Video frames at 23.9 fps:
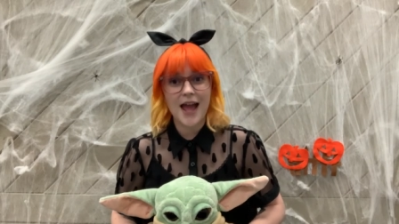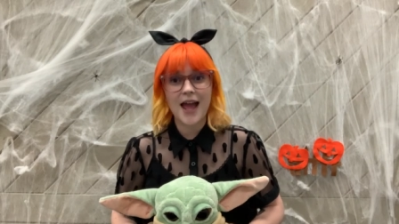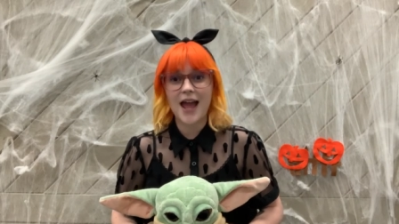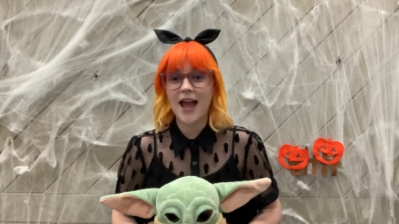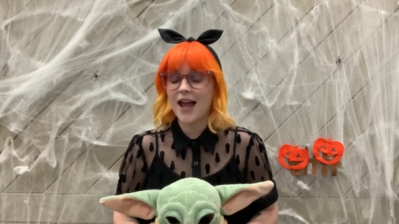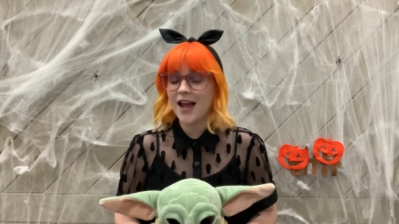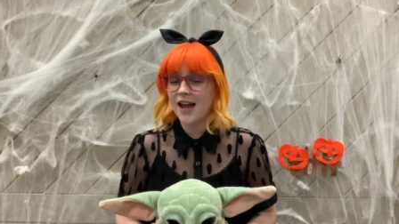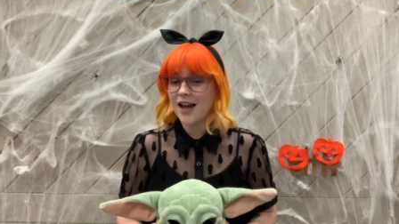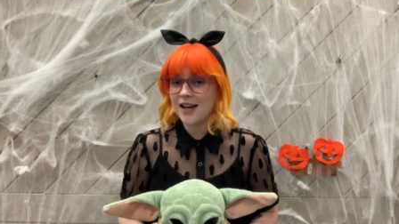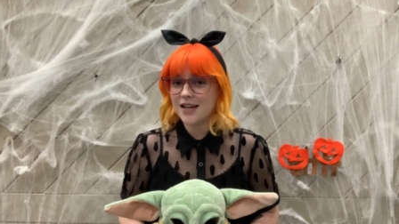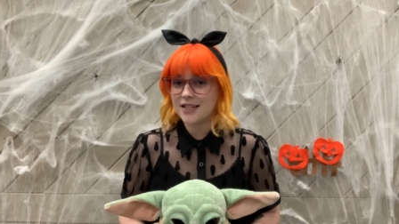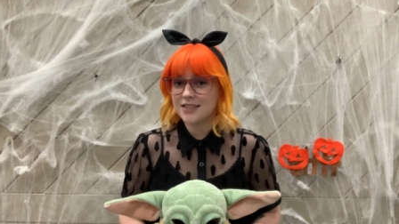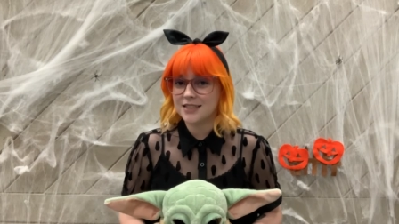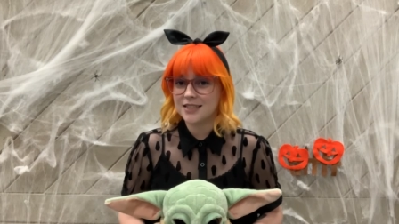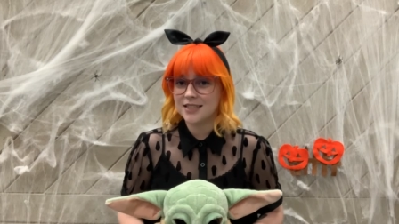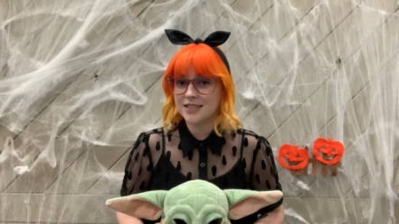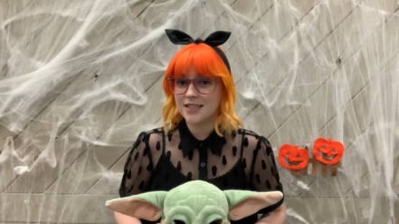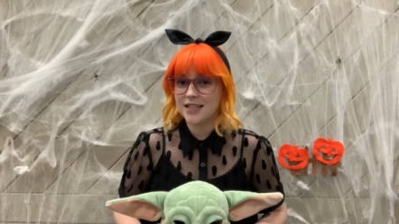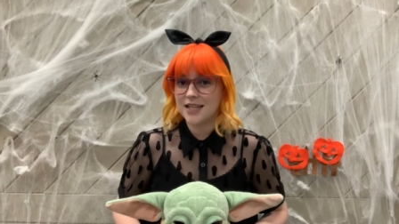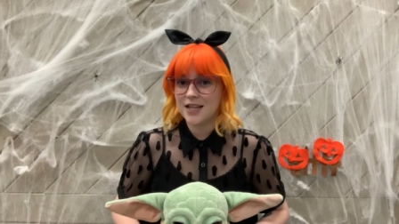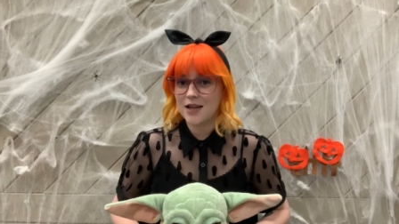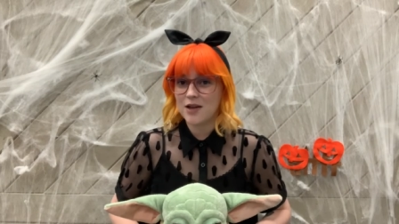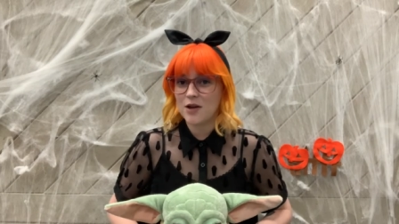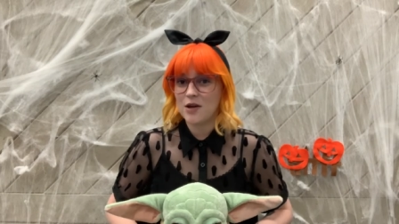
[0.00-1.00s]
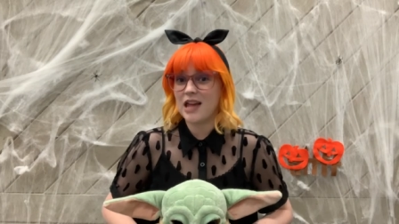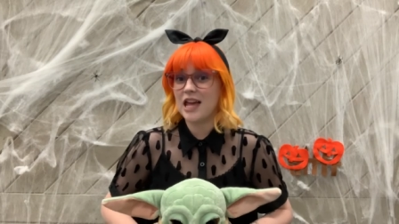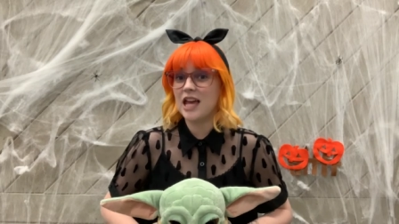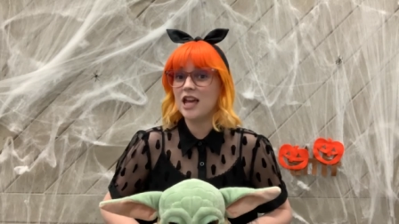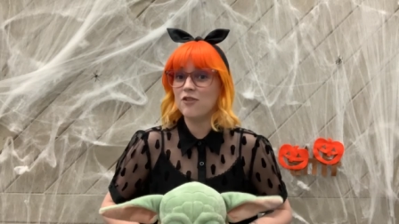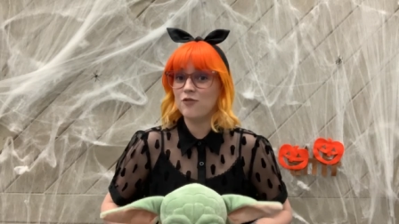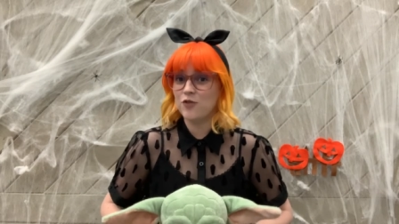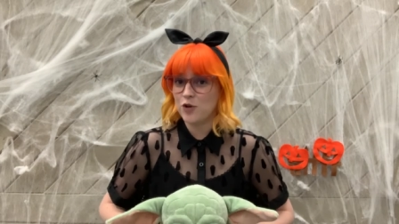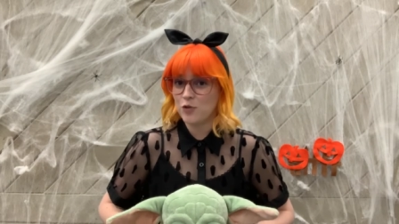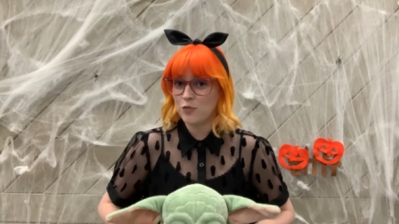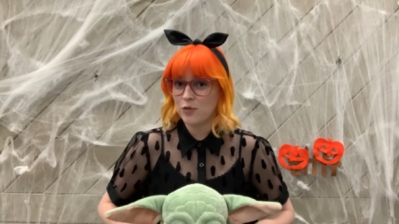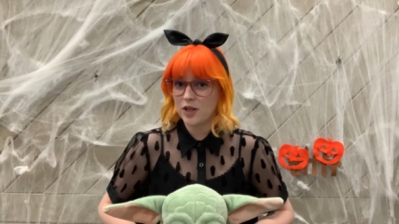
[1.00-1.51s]
And
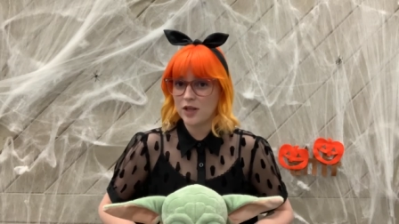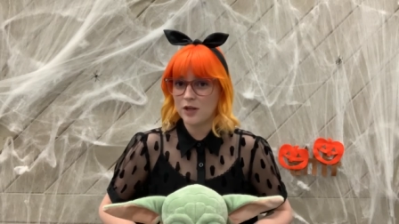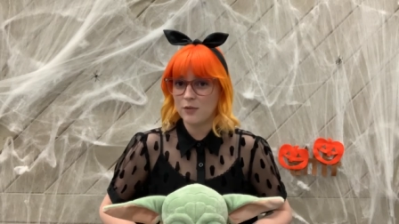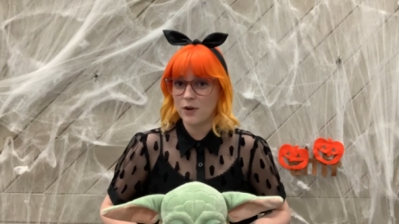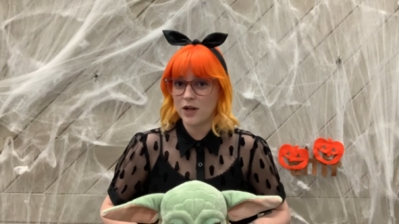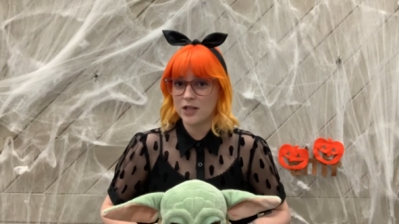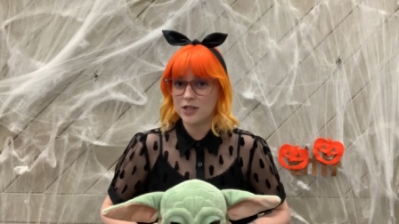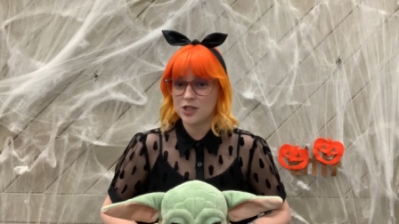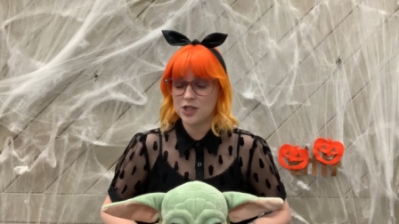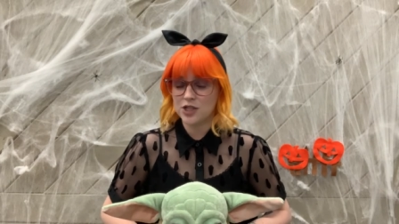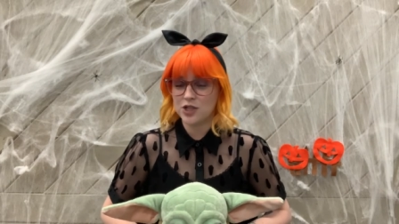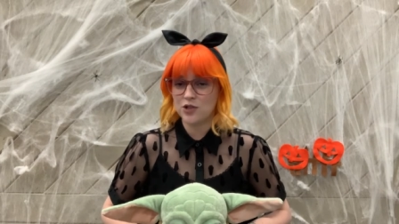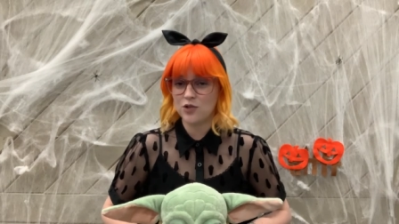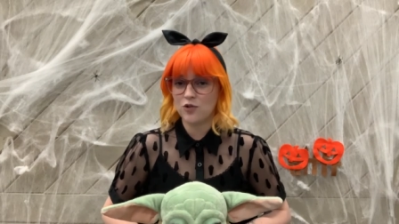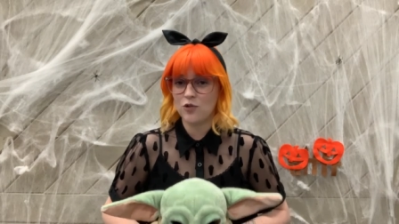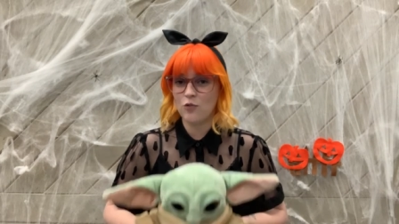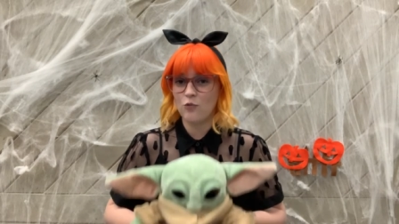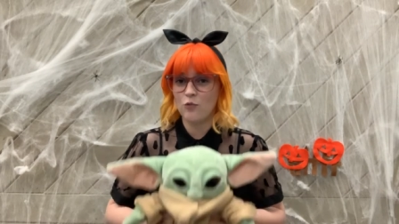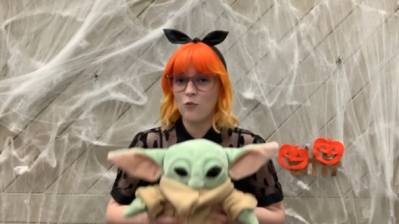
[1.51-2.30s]
if you really wanted to,